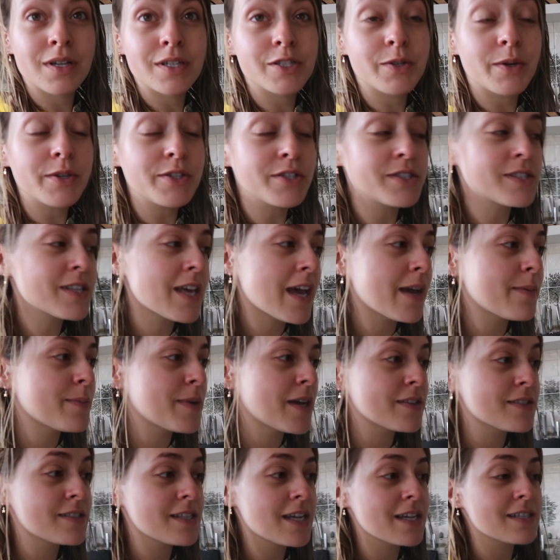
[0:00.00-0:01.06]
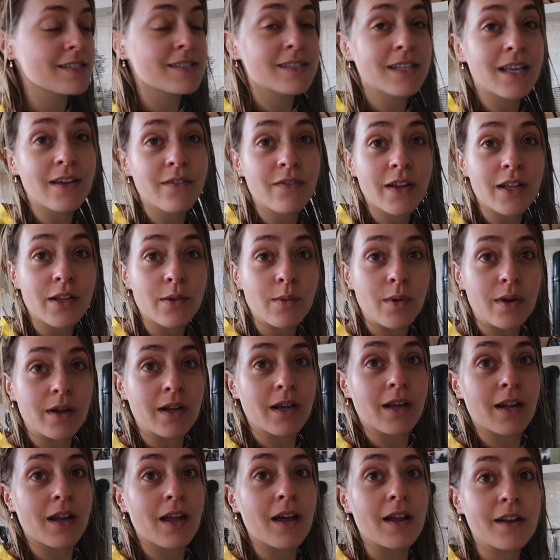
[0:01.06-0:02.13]
So I just came downstairs to give little one
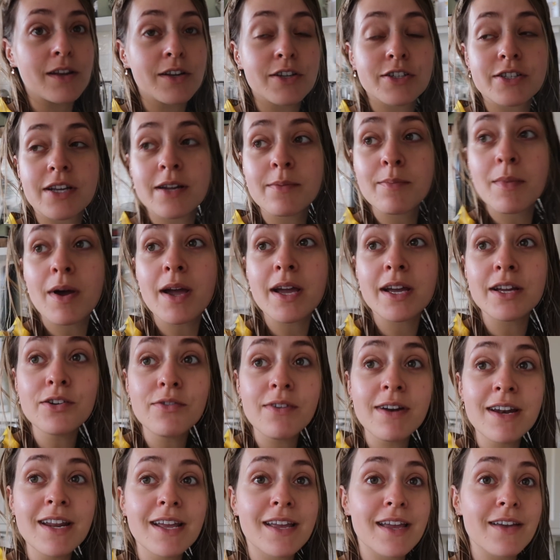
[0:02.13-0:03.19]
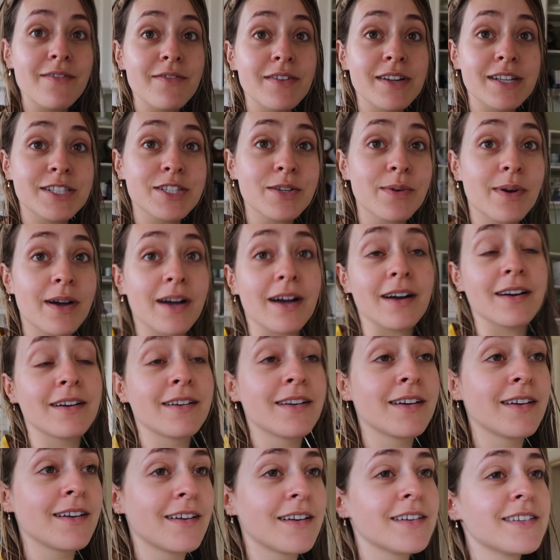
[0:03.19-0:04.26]
her lunch, and Mike had already given it to her.
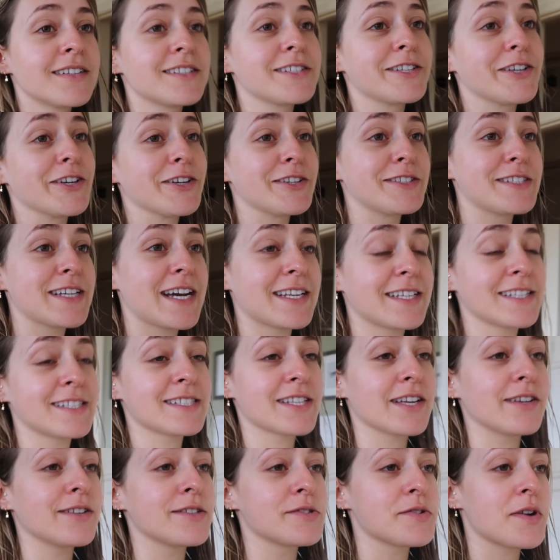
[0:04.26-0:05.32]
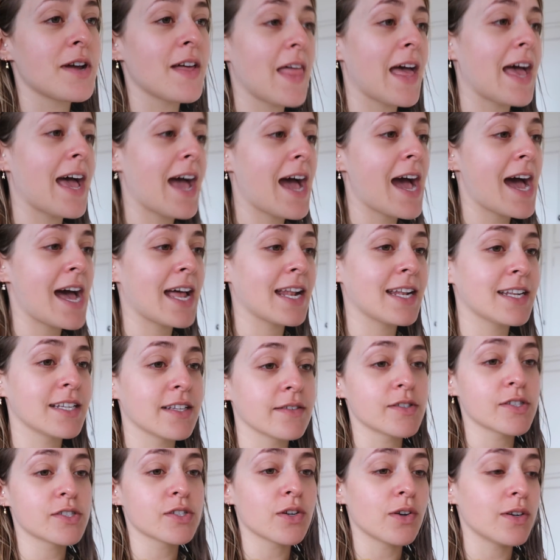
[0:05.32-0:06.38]
Good daddy skills right there. And
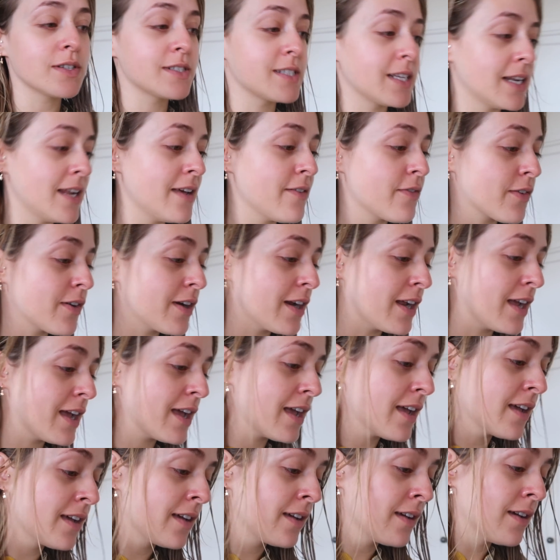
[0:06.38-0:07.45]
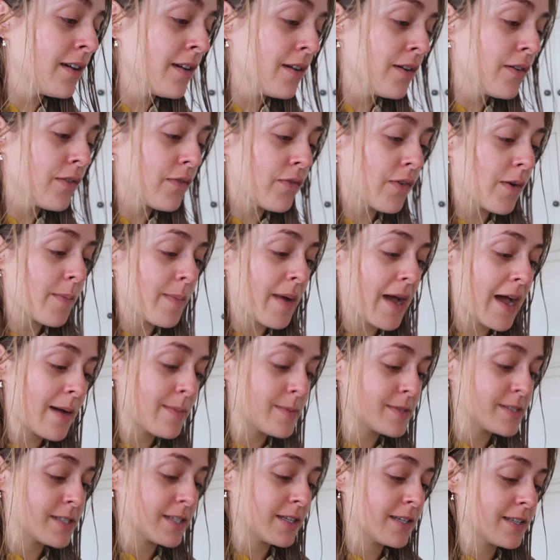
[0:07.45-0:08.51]
I've just got a delivery from
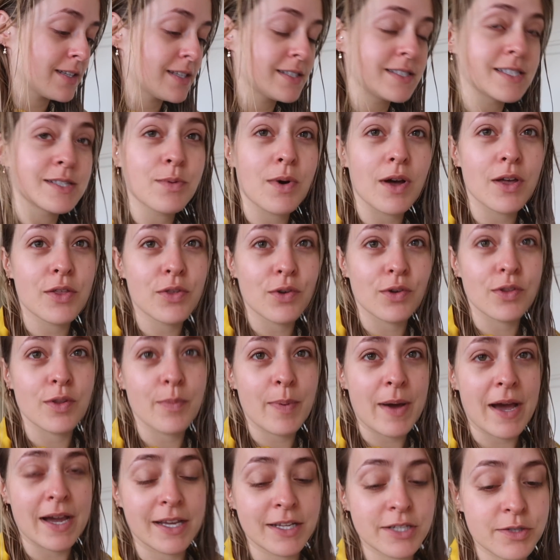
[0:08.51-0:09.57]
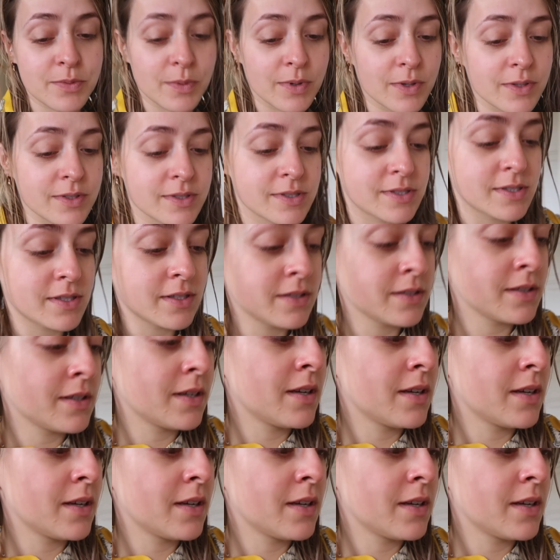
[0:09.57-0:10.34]
Amazon. This is what I thought the package was